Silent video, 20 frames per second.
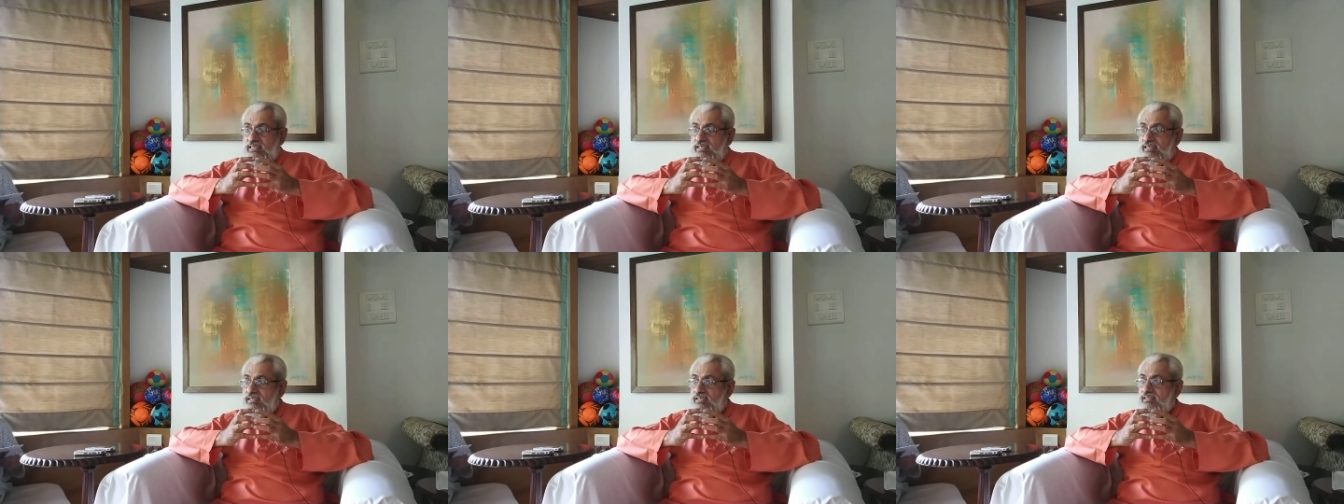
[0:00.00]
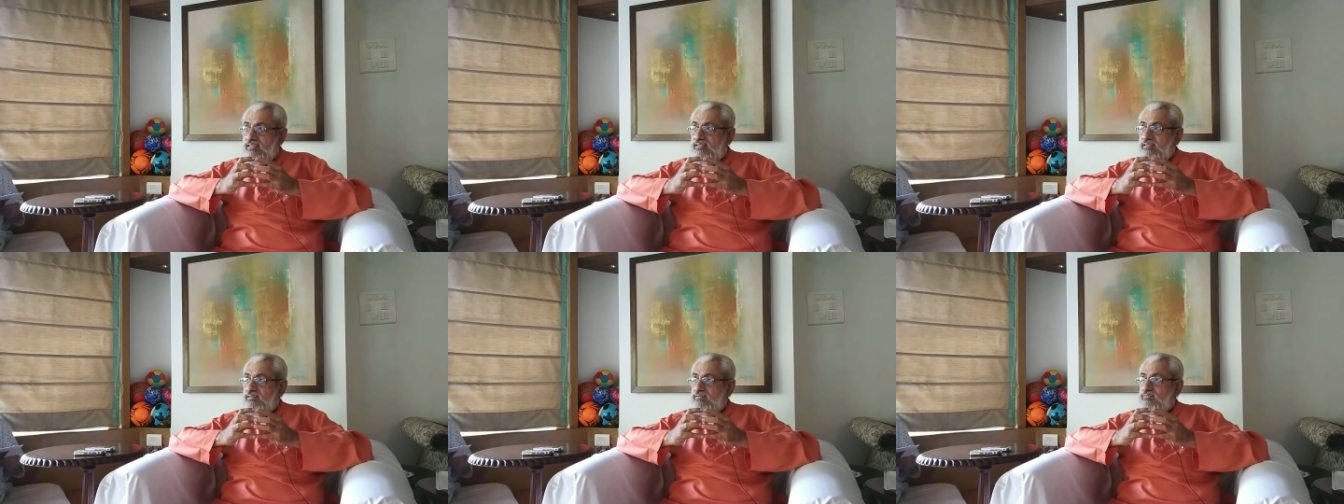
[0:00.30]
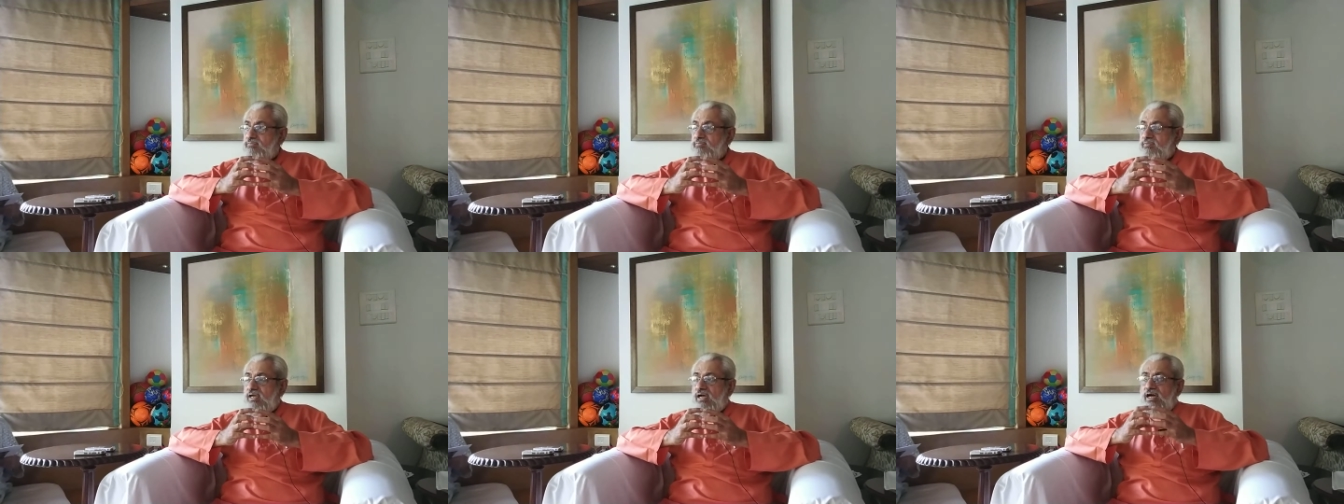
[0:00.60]
in
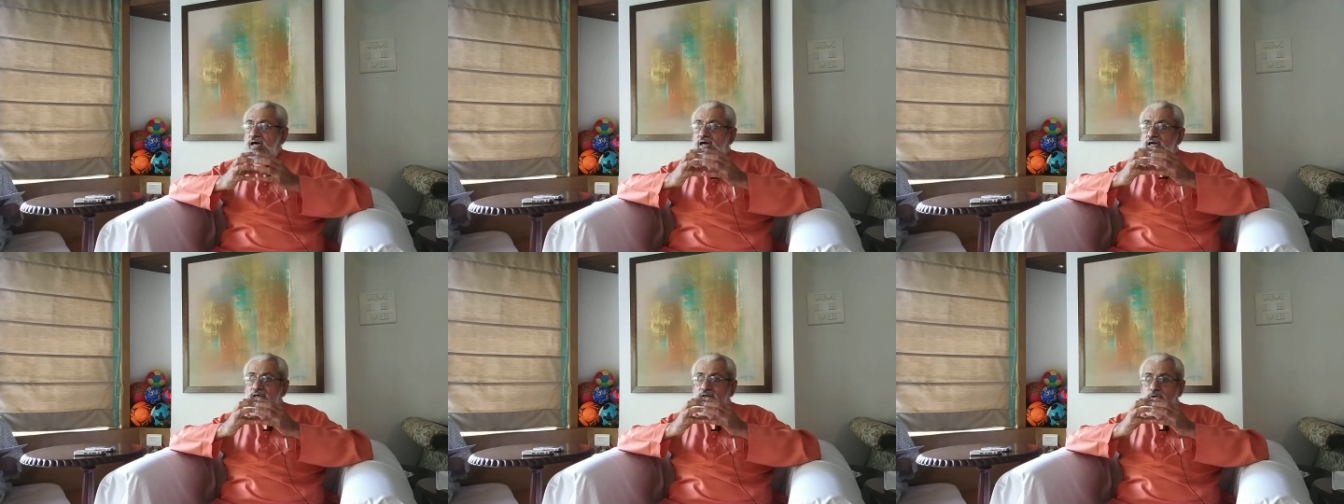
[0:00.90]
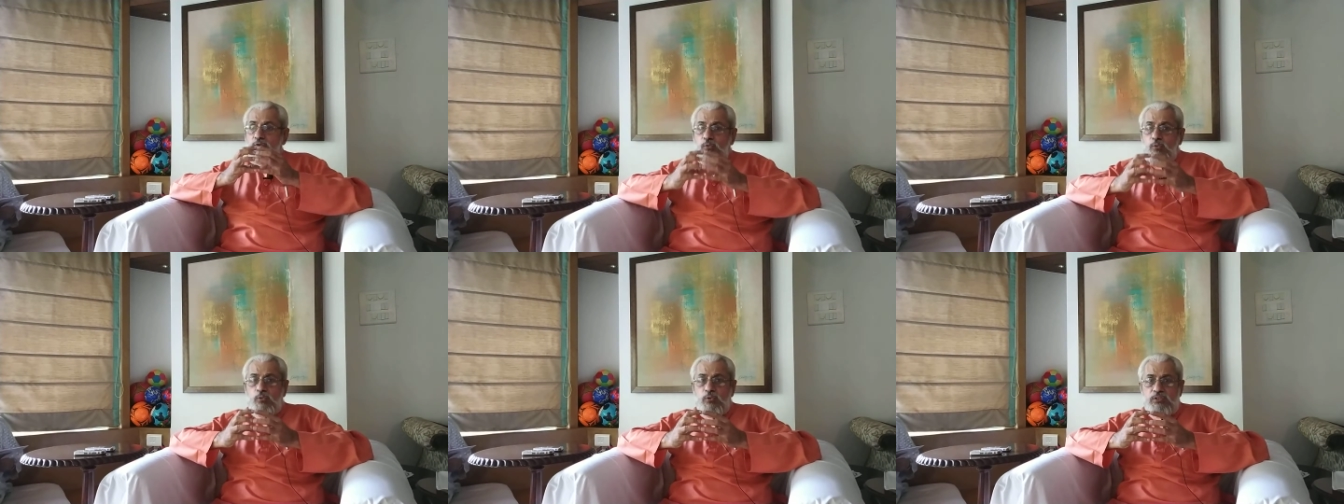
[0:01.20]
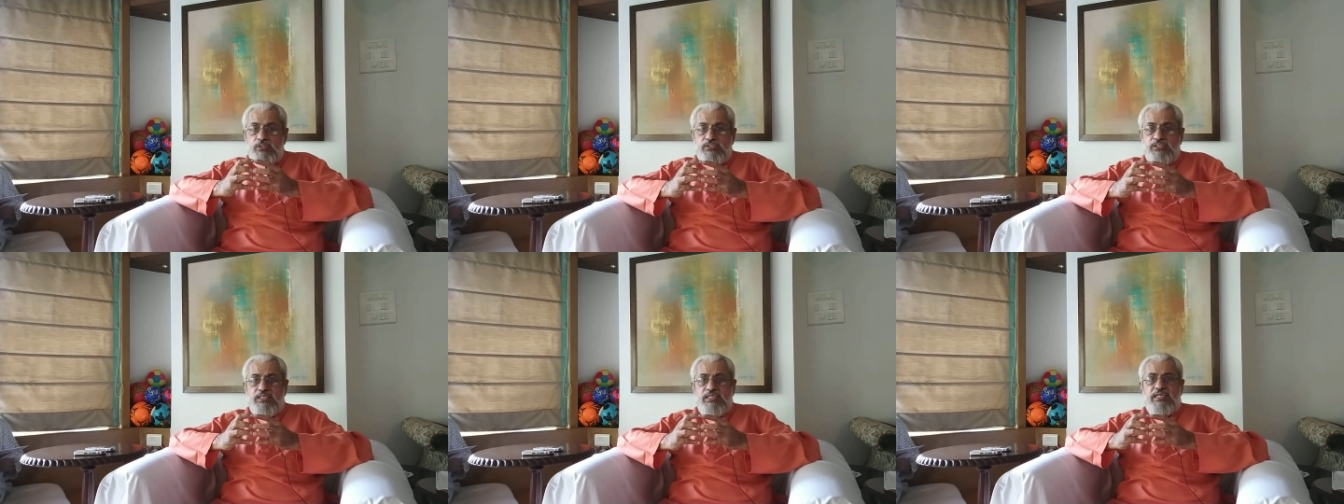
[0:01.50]
our roles